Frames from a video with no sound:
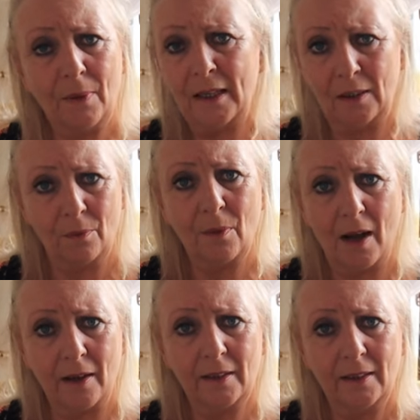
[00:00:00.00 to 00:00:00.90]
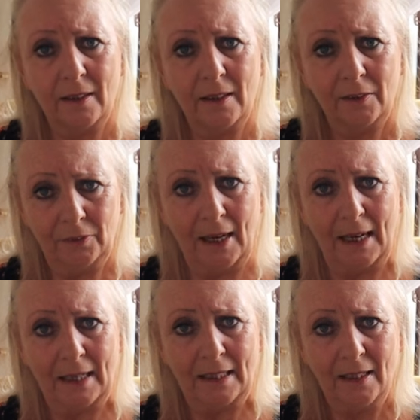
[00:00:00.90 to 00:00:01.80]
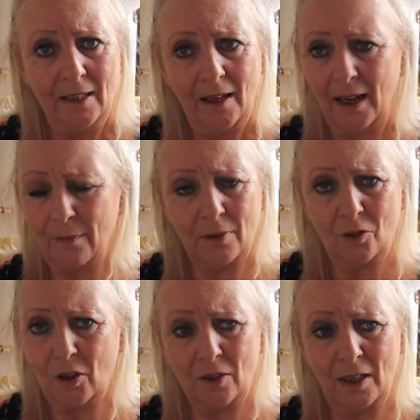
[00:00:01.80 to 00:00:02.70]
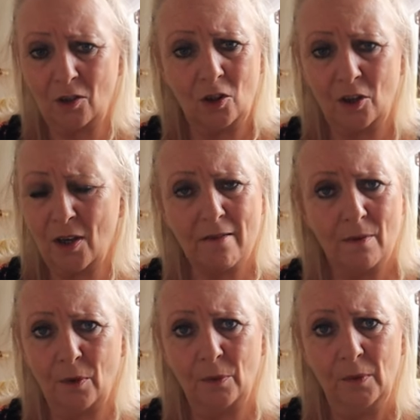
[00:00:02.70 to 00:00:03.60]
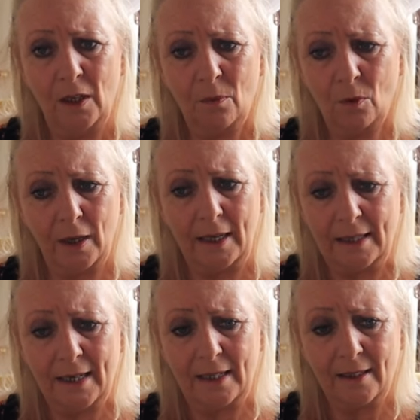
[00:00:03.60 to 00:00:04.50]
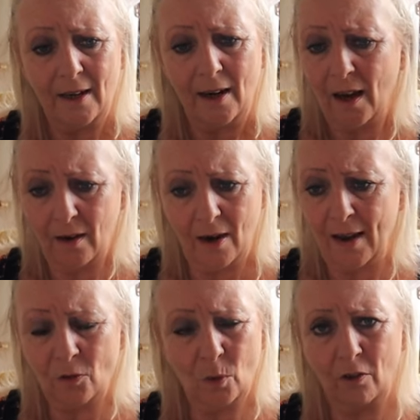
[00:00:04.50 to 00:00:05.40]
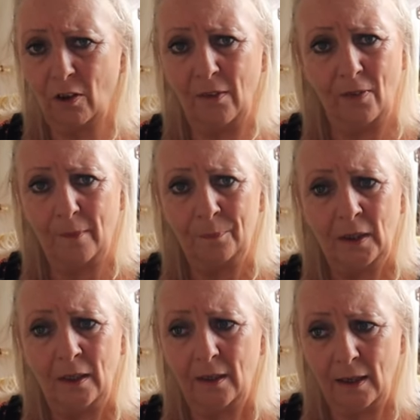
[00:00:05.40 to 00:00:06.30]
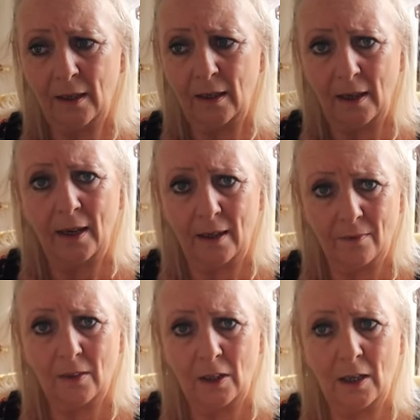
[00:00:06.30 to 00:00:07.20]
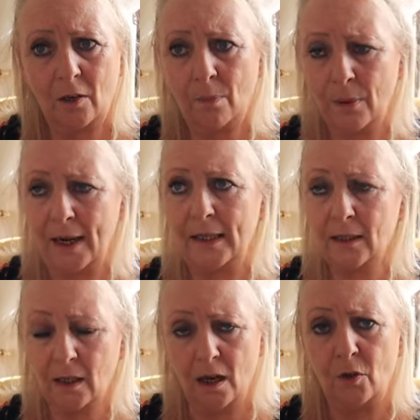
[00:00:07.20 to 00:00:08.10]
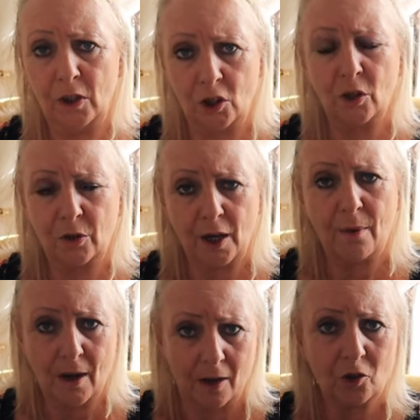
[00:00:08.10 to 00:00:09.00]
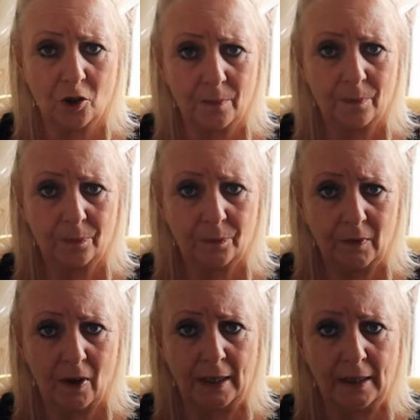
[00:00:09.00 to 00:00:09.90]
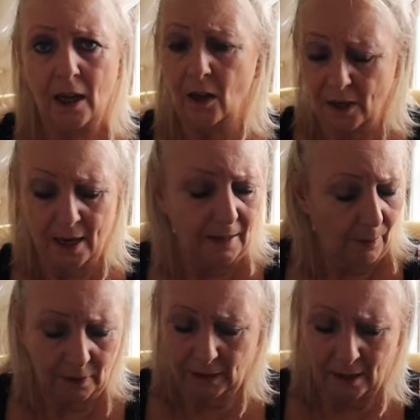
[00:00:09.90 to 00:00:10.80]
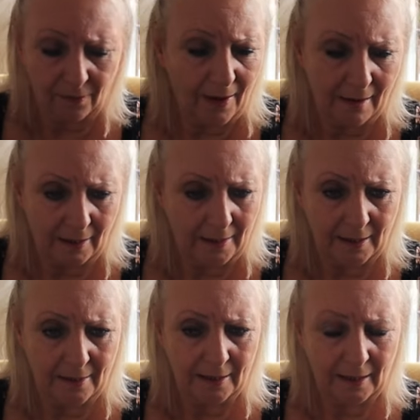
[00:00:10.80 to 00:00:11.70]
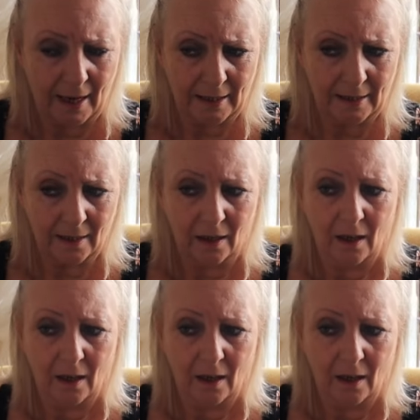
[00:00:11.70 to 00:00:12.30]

piece of work. Really, it was just, it's just terrible what he did. And I have to agree with her it, it you know the police can only do so much right yes there was clear foulings in this case